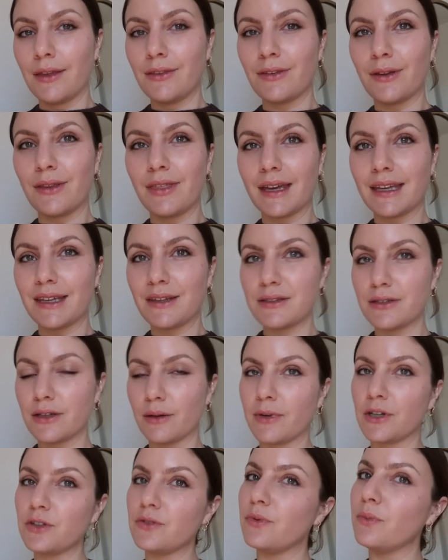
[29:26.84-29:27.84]
So thank you so
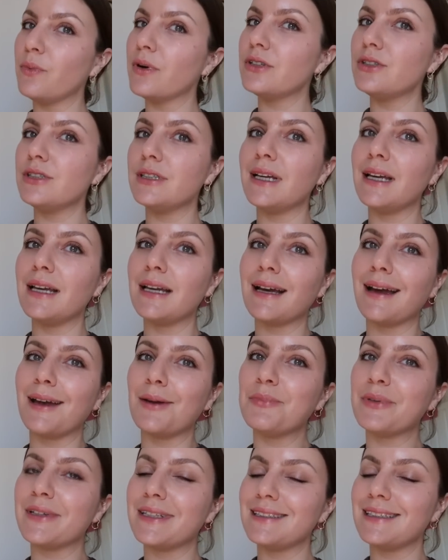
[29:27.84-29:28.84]
much for watching. I
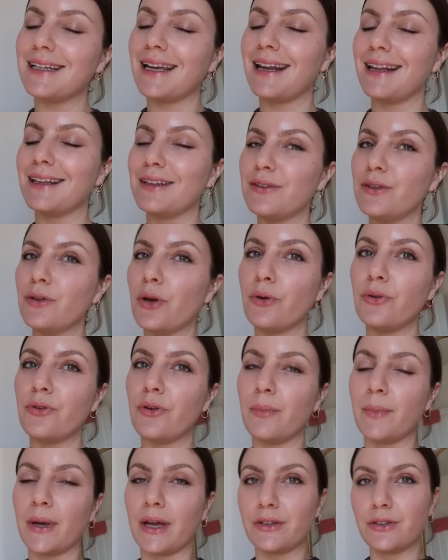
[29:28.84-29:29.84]
appreciate it so
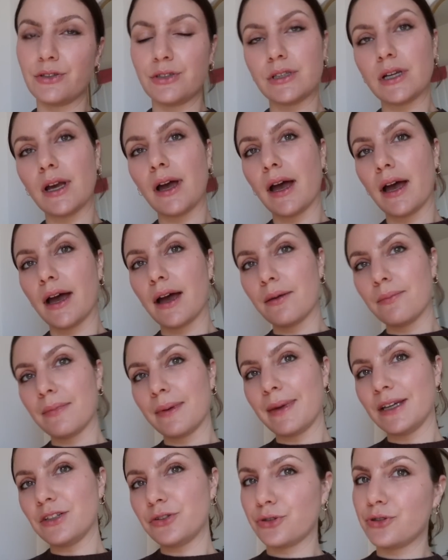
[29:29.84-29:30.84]
much.
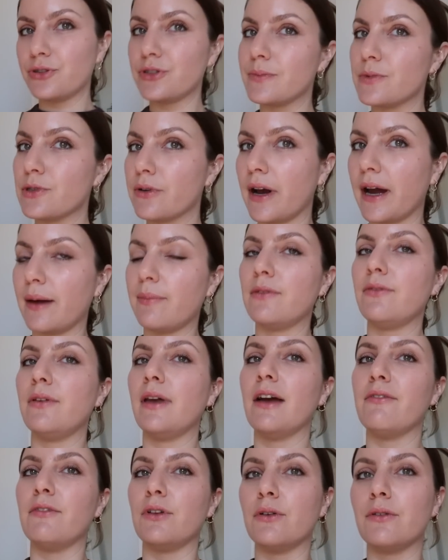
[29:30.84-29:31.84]
Make sure you subscribe if you
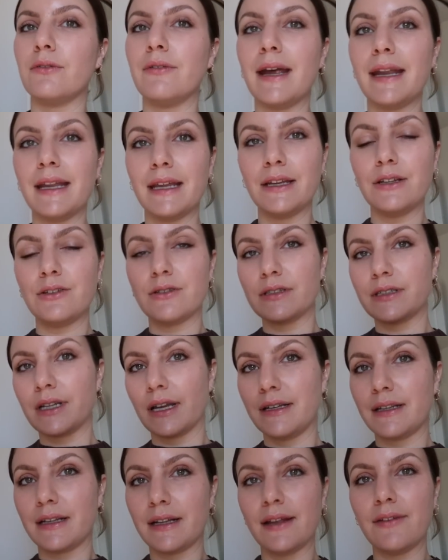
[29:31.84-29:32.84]
haven't already, just
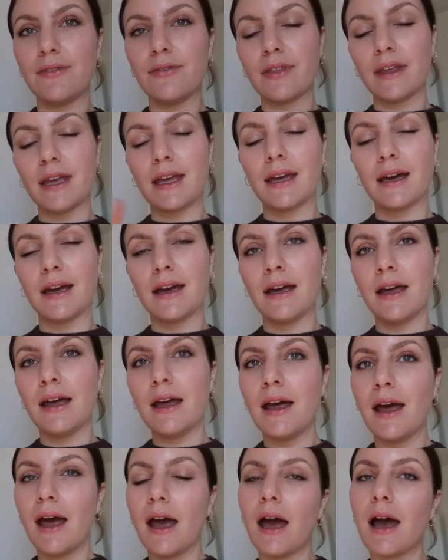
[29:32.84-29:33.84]
underneath here,
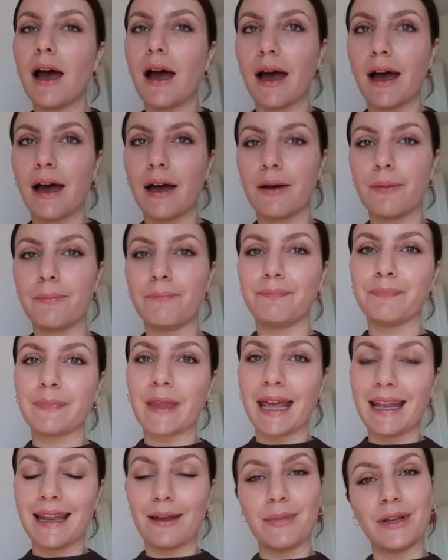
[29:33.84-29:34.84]
and
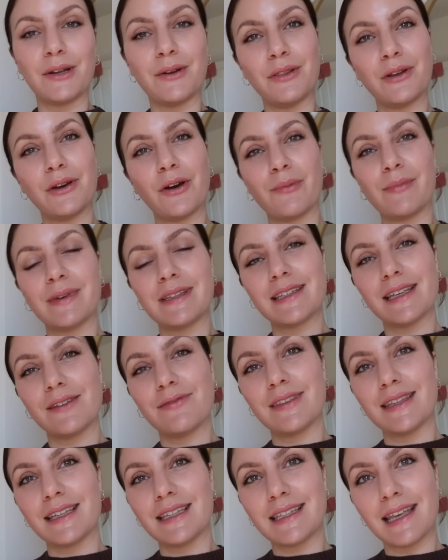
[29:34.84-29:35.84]
let me know in the comments
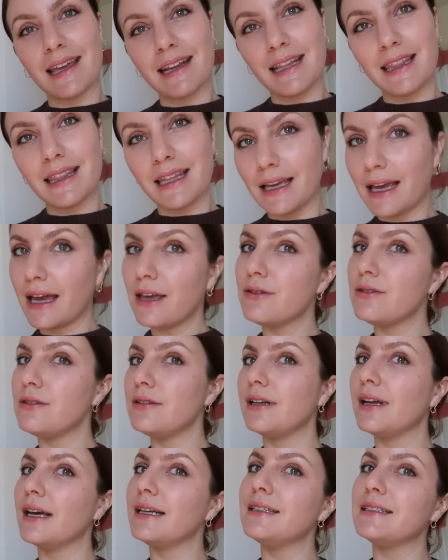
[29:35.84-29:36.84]
if there's anything else
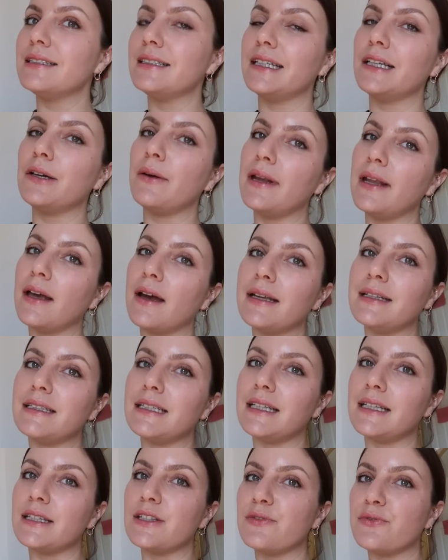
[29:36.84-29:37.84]
you'd like to see, or any
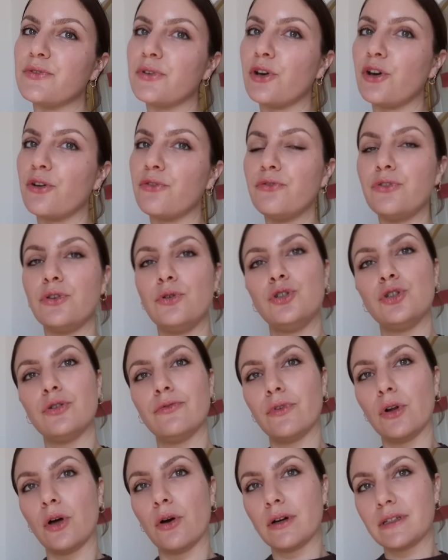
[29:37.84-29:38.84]
ideas for future
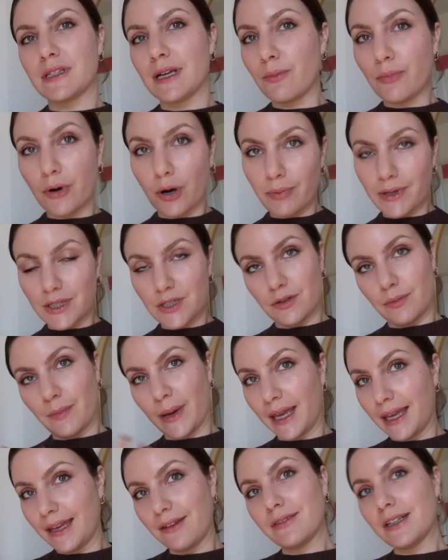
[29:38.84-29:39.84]
vlogs. I'll probably do
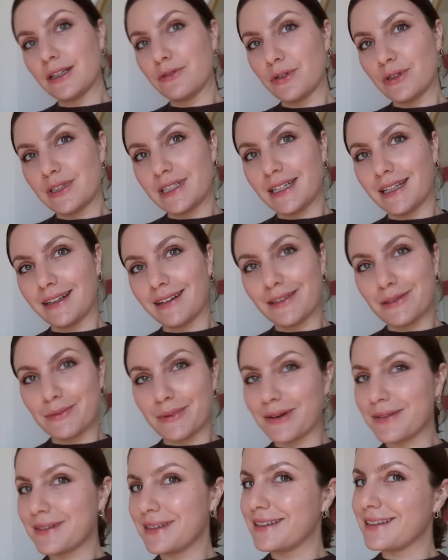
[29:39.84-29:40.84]
my evening routine as
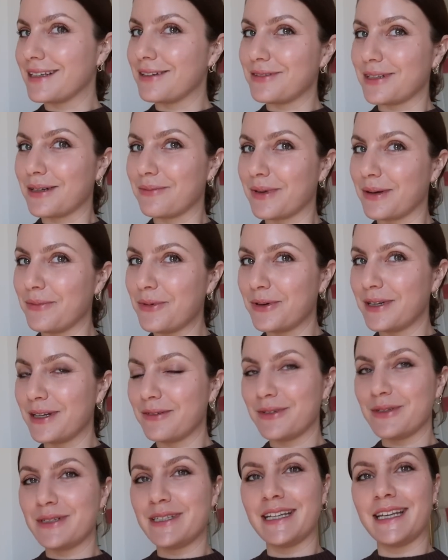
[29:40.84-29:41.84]
well, since I've done my
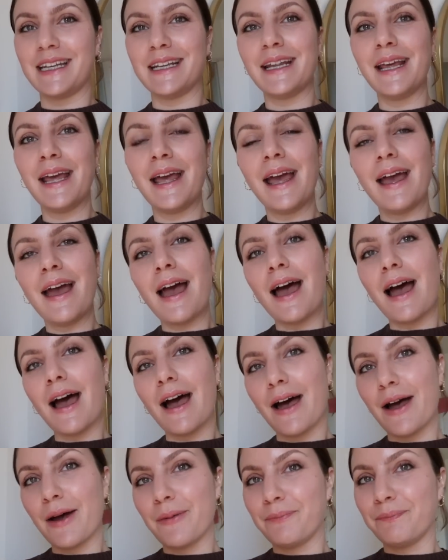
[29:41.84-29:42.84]
morning routine.
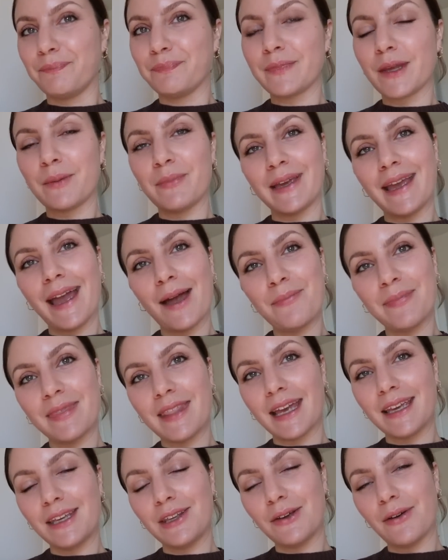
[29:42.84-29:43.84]
But yeah,
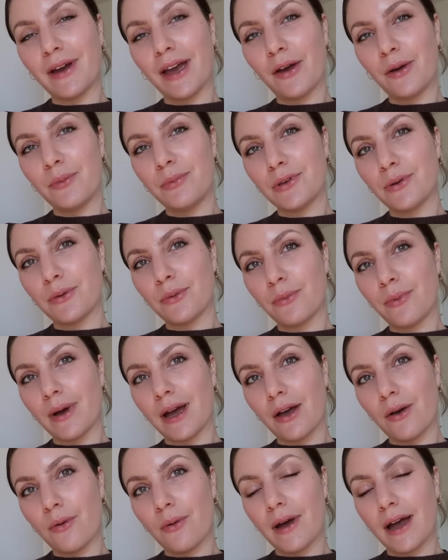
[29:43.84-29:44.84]
thank you. I hope you're all
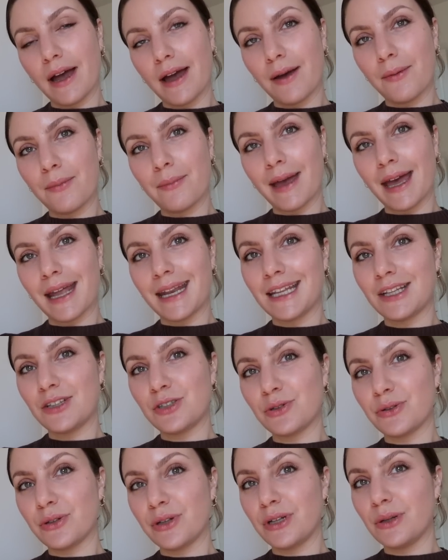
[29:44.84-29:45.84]
well and
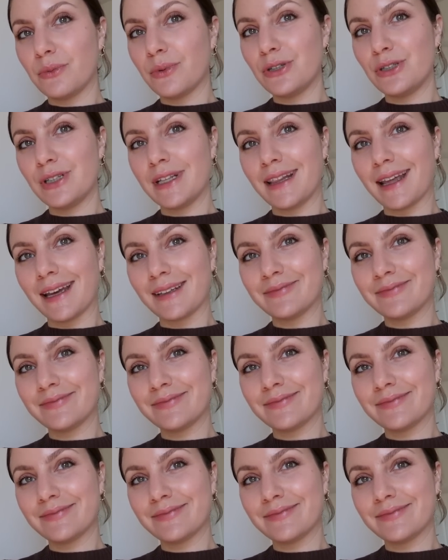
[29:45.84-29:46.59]
enjoyed watching that.